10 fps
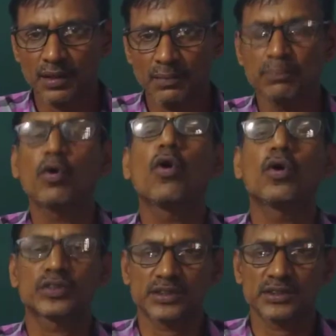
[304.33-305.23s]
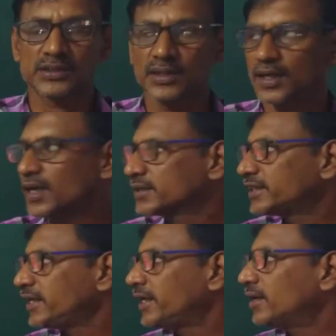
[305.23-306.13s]
Bose.
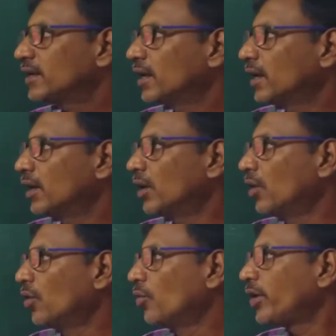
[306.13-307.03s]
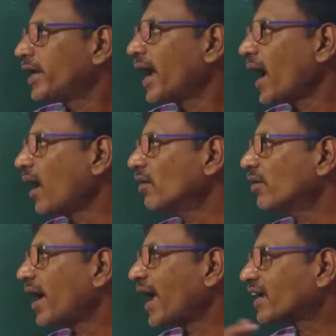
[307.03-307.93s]
See here, we
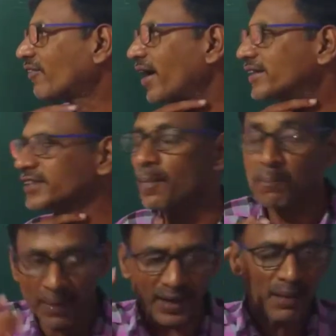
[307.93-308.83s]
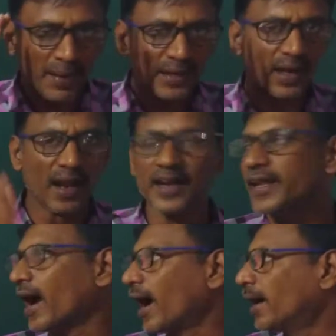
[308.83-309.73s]
have acquired some fundamental
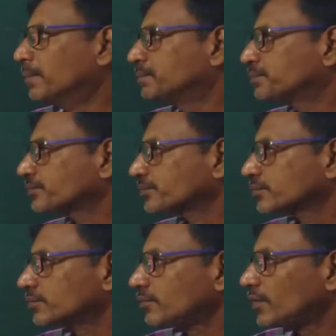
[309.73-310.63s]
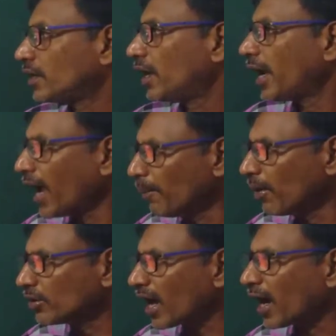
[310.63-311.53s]
idea
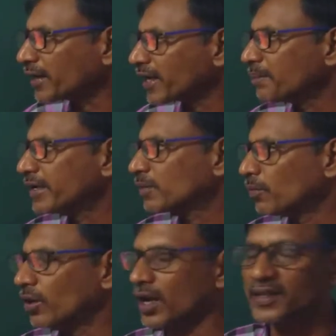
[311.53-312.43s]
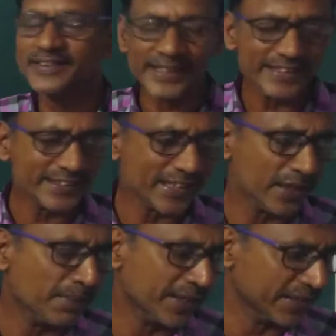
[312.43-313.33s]
about atomic model
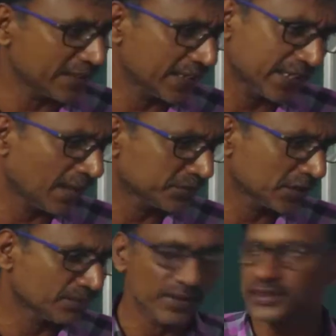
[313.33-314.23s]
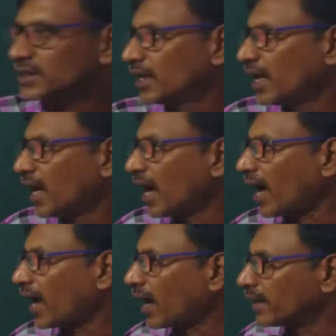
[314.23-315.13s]
suggested by J.J. Thomson first,
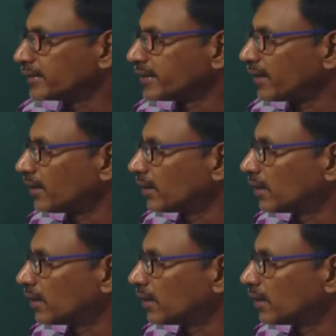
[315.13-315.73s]
and then